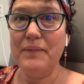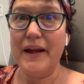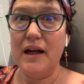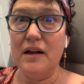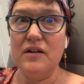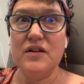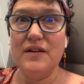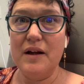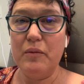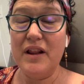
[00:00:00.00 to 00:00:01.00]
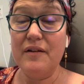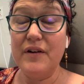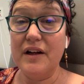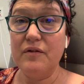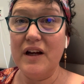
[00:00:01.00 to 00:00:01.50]
and then when they
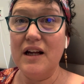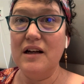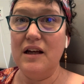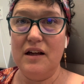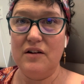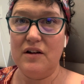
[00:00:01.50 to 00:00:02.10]
found a vein, it